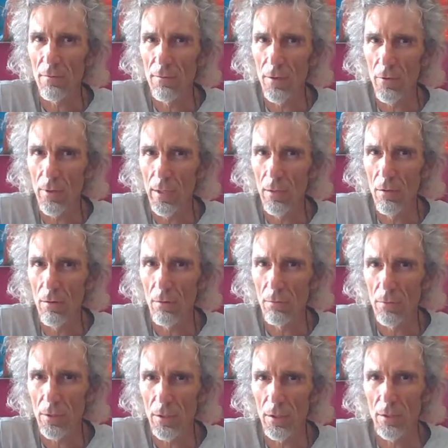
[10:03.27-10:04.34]
very long.
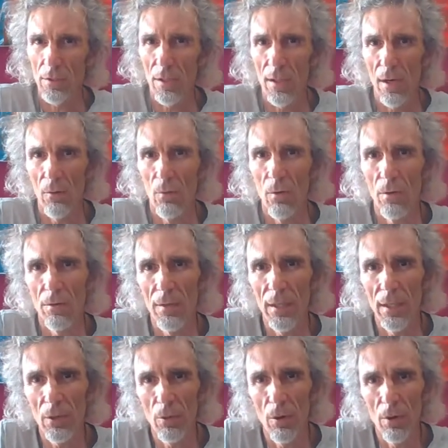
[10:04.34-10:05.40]
So see that wand
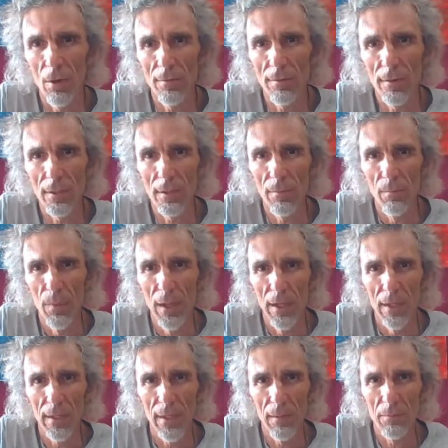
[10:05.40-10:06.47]
there? Quite often he
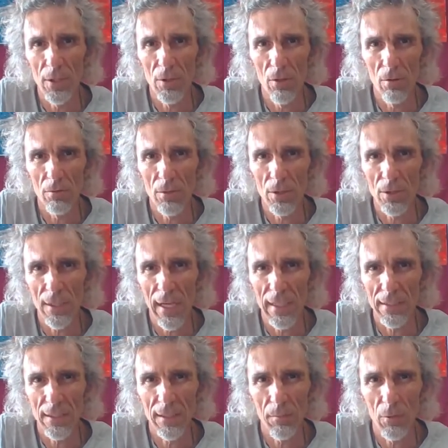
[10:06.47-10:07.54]
comes along,
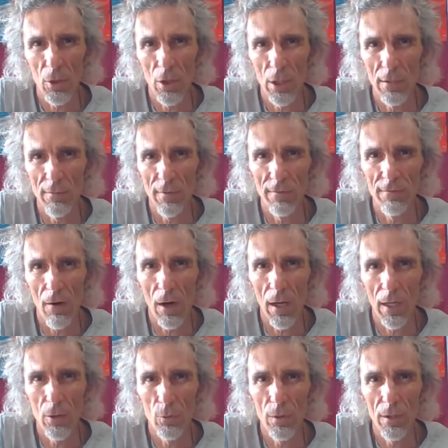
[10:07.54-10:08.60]
starts some kind of a
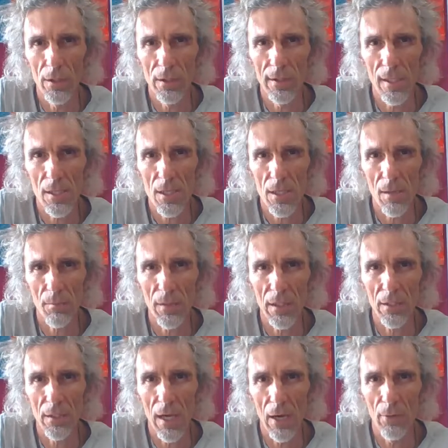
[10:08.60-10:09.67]
fire with it, gets
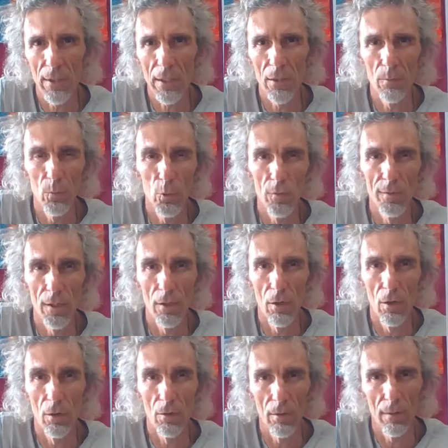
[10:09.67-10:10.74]
something going and moves
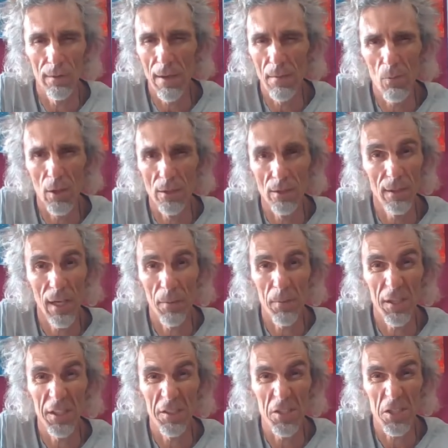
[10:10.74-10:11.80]
along. They might come
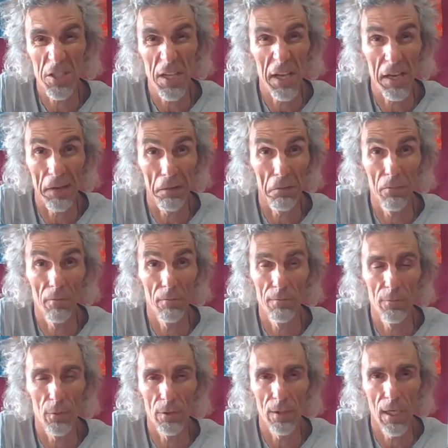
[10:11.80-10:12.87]
in and start,
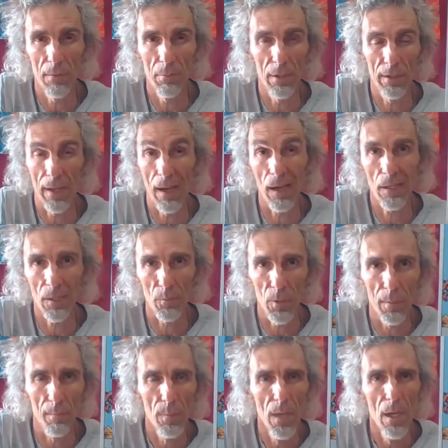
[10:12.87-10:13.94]
for example, an argument,